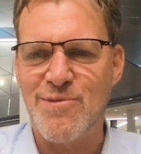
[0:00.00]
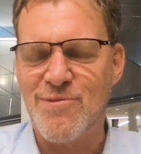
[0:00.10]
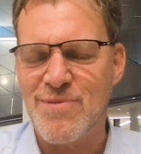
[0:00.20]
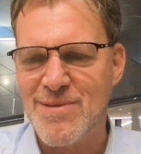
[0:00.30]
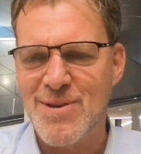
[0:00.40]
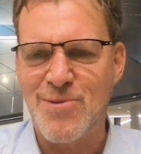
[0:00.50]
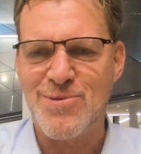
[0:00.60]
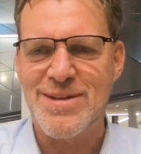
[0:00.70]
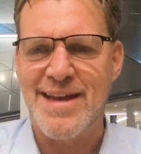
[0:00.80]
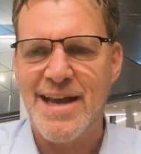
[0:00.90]
even you know
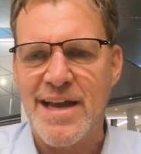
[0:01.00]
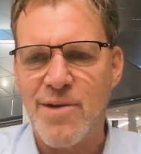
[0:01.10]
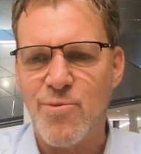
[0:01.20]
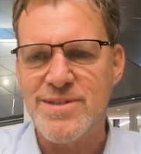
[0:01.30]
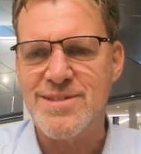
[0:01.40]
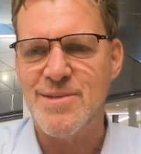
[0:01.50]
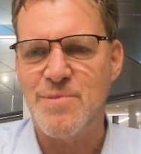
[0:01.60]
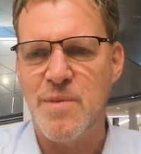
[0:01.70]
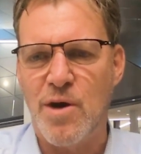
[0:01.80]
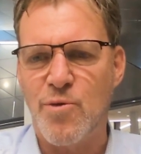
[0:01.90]
today we see
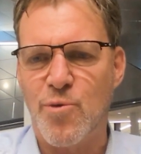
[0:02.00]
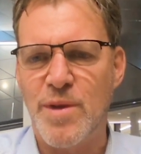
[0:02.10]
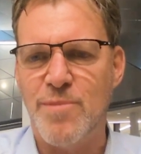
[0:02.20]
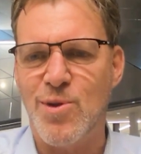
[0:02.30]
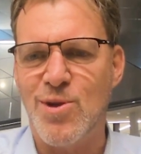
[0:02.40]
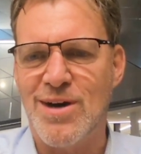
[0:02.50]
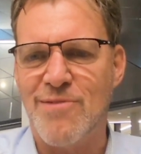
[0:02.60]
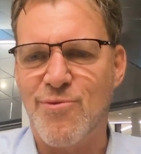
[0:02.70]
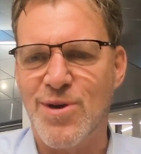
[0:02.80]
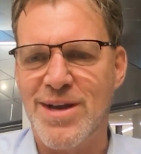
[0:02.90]
other people
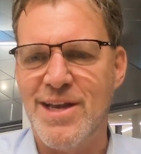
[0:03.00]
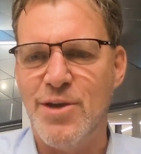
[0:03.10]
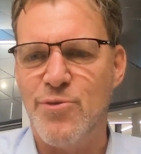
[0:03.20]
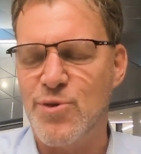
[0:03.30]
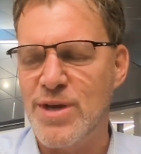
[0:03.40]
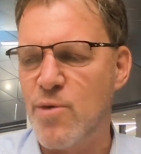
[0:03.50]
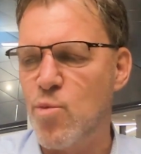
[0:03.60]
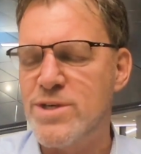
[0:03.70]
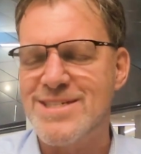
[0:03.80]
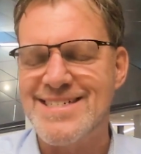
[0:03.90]
offering ethernet
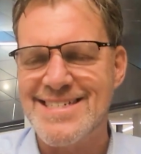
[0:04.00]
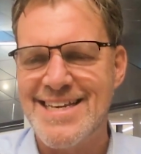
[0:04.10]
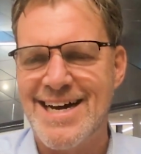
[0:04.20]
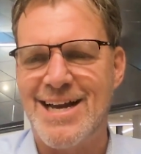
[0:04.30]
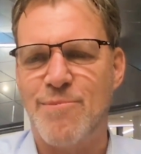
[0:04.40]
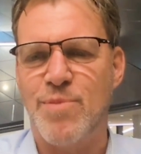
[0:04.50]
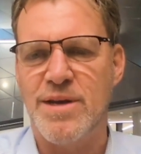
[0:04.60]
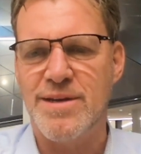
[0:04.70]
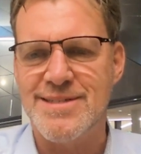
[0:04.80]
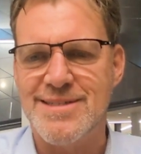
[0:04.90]
which has not
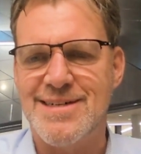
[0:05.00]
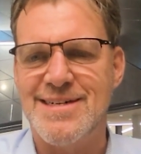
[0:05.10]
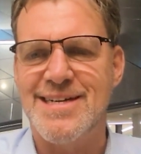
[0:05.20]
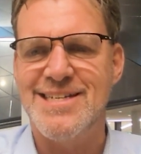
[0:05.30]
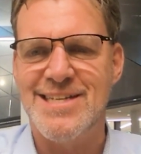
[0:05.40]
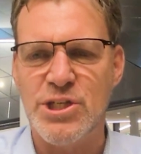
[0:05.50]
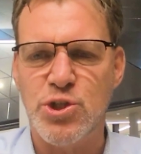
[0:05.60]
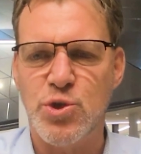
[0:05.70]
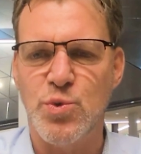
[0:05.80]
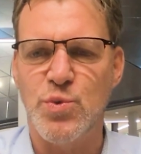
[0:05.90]
been designed and
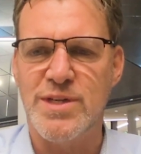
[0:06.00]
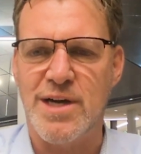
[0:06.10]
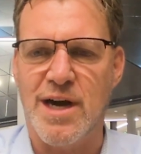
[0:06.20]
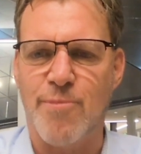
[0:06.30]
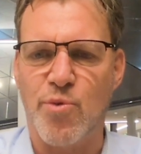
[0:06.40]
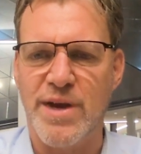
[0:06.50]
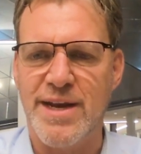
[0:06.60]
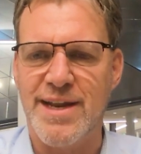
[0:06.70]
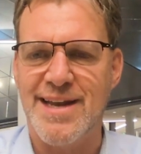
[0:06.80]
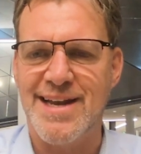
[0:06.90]
tuned to
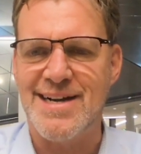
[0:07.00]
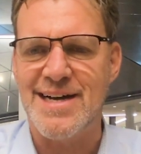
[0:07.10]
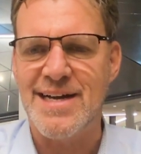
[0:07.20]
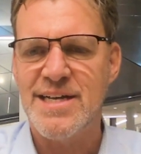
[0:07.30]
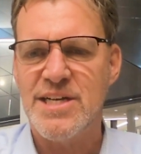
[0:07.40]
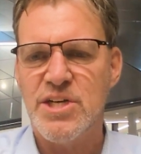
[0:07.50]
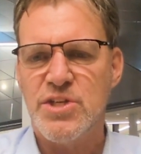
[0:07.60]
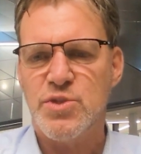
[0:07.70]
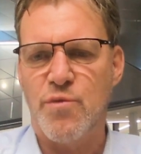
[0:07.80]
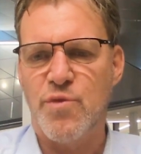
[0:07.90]
operate in ai
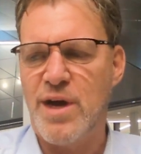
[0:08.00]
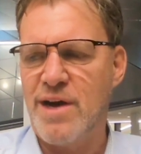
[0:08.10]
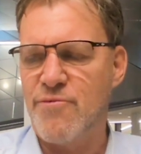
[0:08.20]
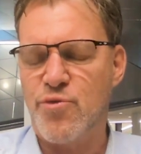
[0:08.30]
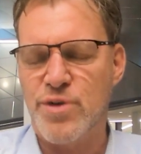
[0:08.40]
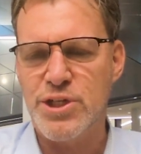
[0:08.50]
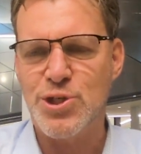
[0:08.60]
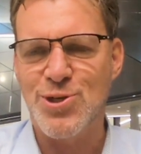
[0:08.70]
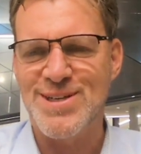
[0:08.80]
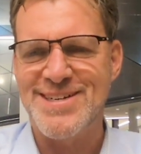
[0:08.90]
so if you have
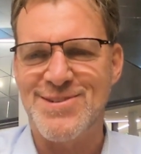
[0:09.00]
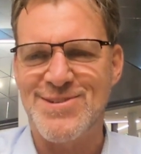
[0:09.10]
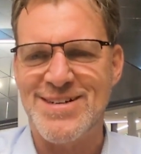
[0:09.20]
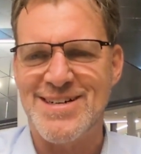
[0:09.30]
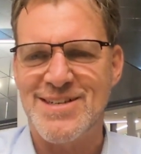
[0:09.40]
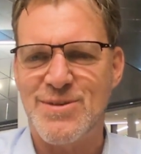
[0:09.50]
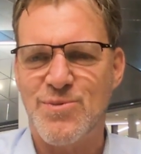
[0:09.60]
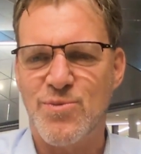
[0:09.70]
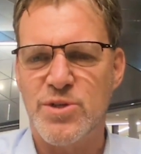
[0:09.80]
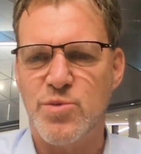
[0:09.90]
traditional Ethernet,
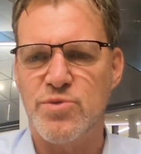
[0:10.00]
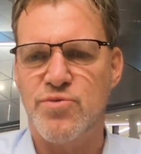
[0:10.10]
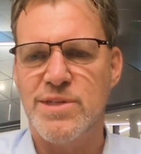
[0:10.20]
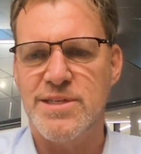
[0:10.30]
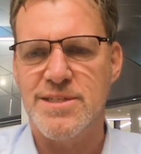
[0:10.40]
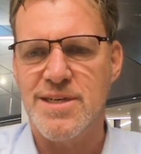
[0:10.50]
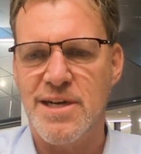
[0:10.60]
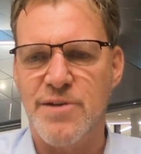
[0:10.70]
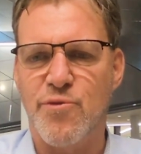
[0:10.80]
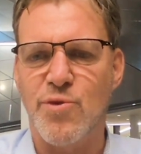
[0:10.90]
which was really
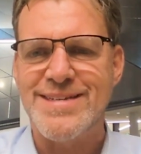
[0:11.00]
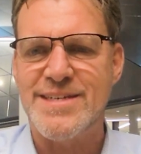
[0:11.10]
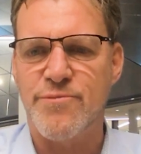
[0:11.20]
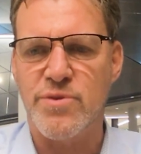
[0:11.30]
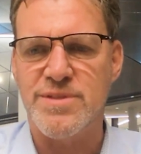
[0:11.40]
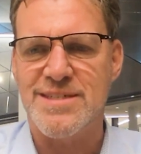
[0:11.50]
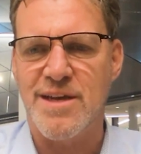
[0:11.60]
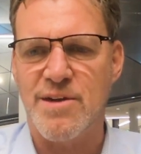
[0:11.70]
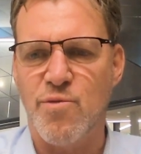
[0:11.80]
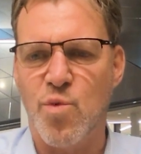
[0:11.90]
designed for a different
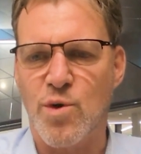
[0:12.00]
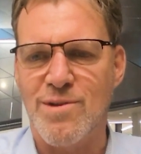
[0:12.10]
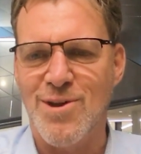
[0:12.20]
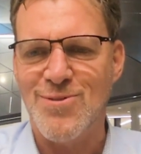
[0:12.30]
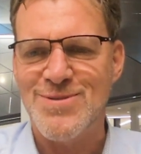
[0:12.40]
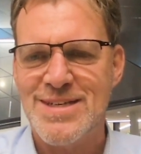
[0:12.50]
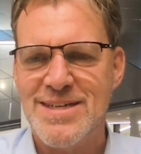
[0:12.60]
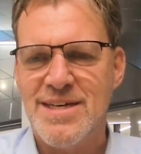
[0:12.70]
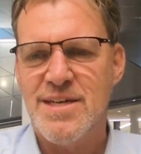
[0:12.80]
set of workloads,